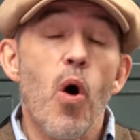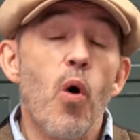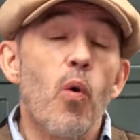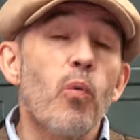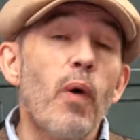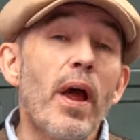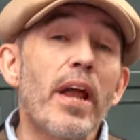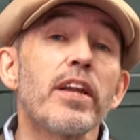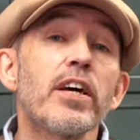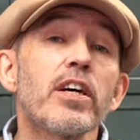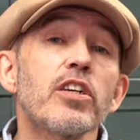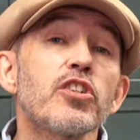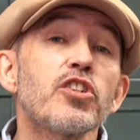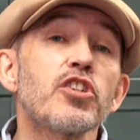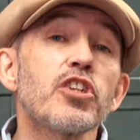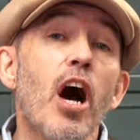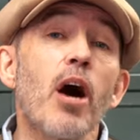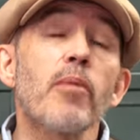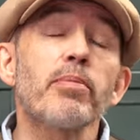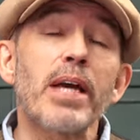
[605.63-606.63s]
When
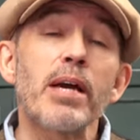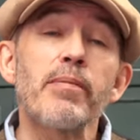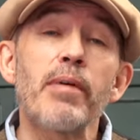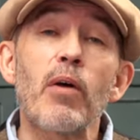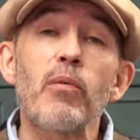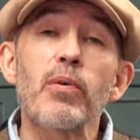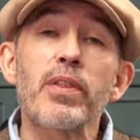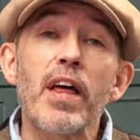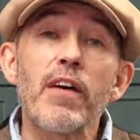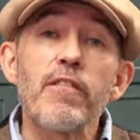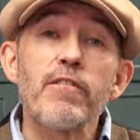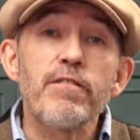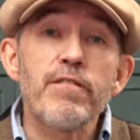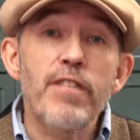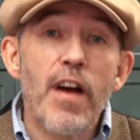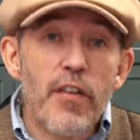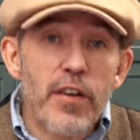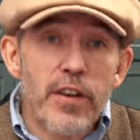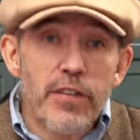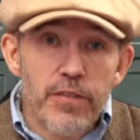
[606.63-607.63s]
Sharp came out with their
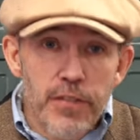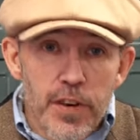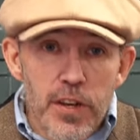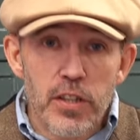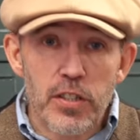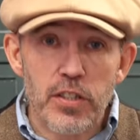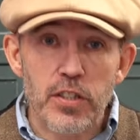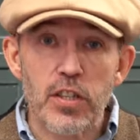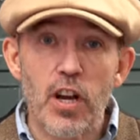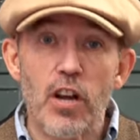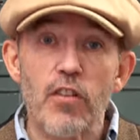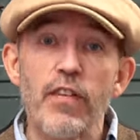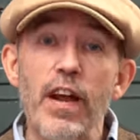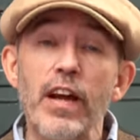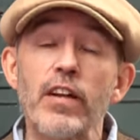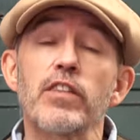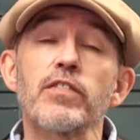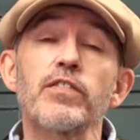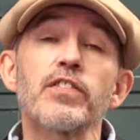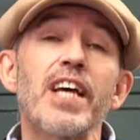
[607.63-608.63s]
very first
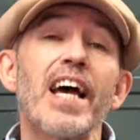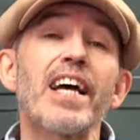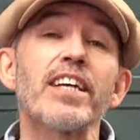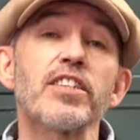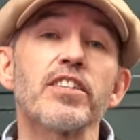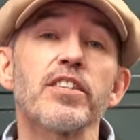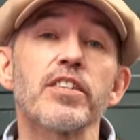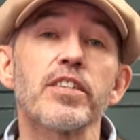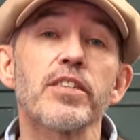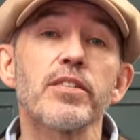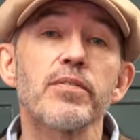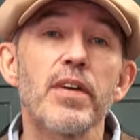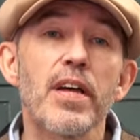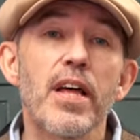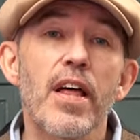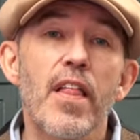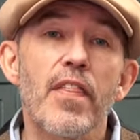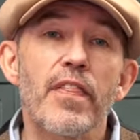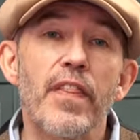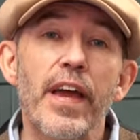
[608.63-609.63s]
round of tests,
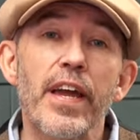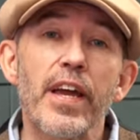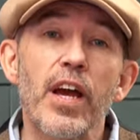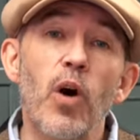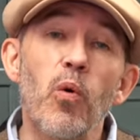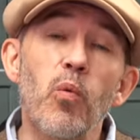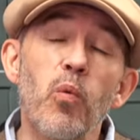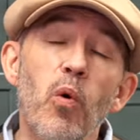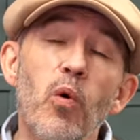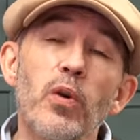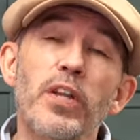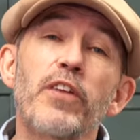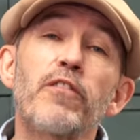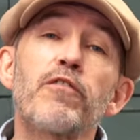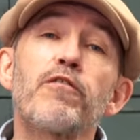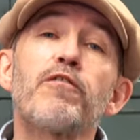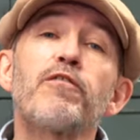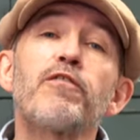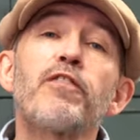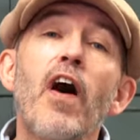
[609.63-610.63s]
they awarded
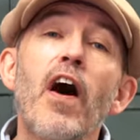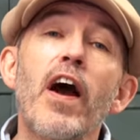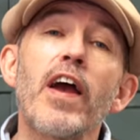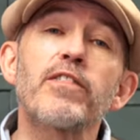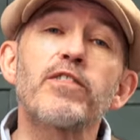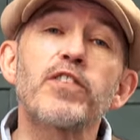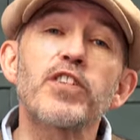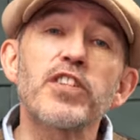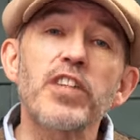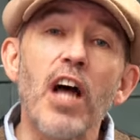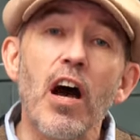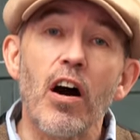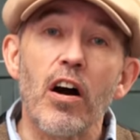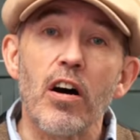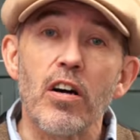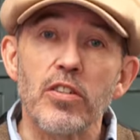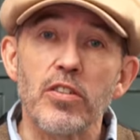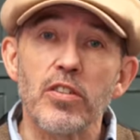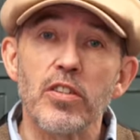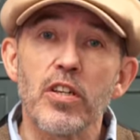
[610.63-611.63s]
5
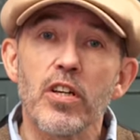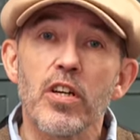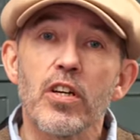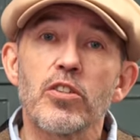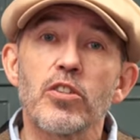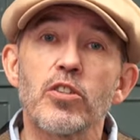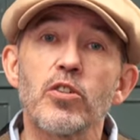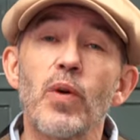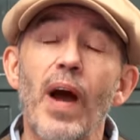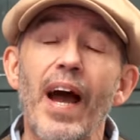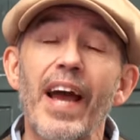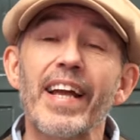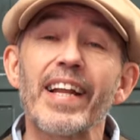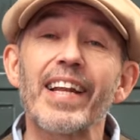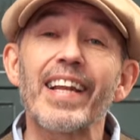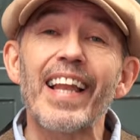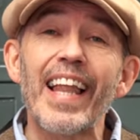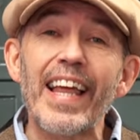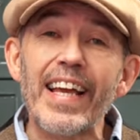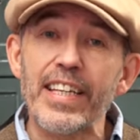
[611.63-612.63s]
stars to a
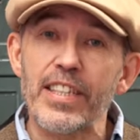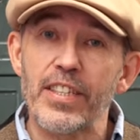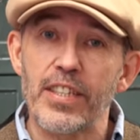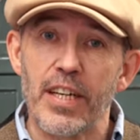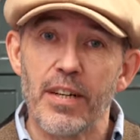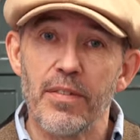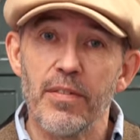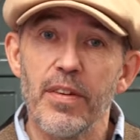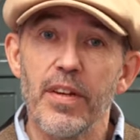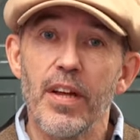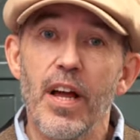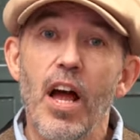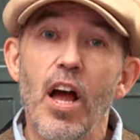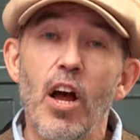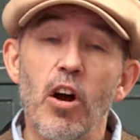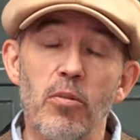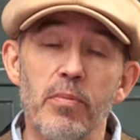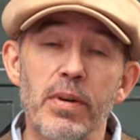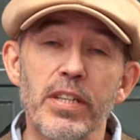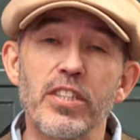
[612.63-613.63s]
laser
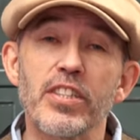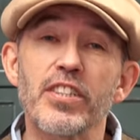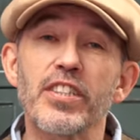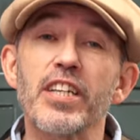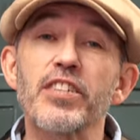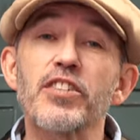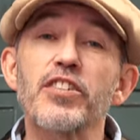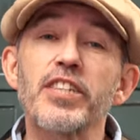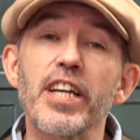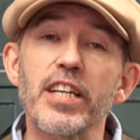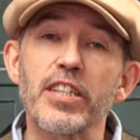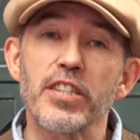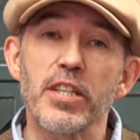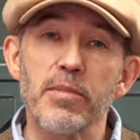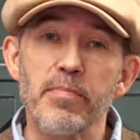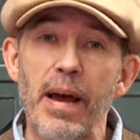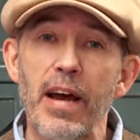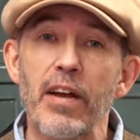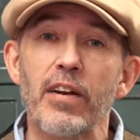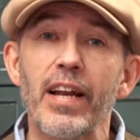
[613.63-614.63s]
helmet. It's a
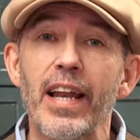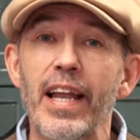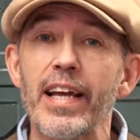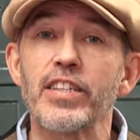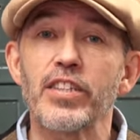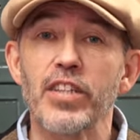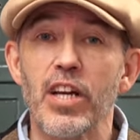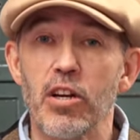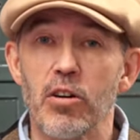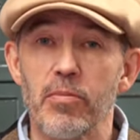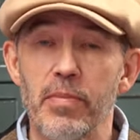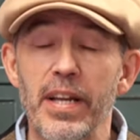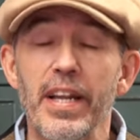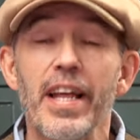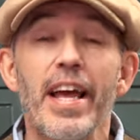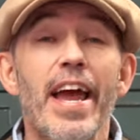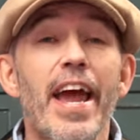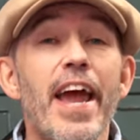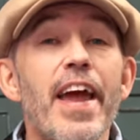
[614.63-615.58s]
£60 laser helmet.